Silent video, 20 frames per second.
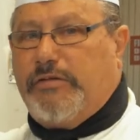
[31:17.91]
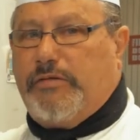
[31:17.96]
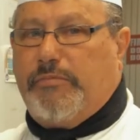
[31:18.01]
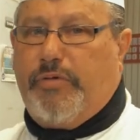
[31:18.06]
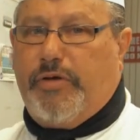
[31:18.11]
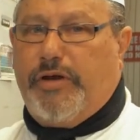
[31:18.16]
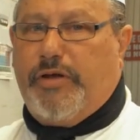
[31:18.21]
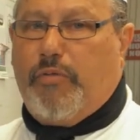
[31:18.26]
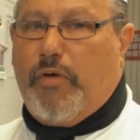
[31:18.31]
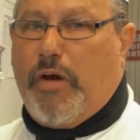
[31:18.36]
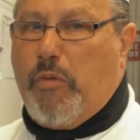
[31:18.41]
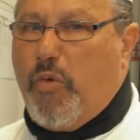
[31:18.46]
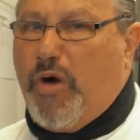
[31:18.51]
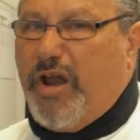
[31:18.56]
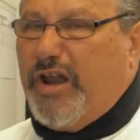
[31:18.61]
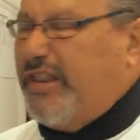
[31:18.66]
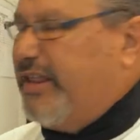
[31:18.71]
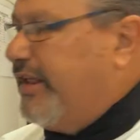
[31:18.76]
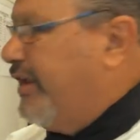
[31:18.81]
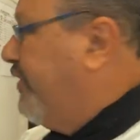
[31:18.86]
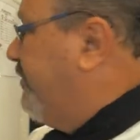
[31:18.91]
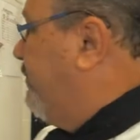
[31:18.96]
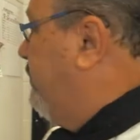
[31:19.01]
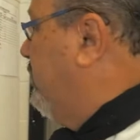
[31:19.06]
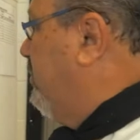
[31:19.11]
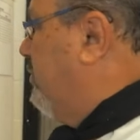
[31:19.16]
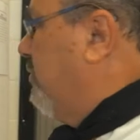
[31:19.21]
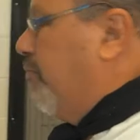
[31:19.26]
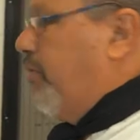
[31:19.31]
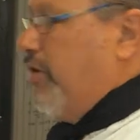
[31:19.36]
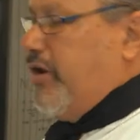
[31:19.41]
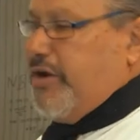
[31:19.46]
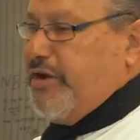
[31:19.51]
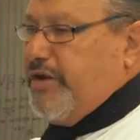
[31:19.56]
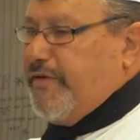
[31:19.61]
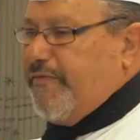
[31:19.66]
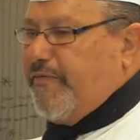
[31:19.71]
put a, what it is, put it in your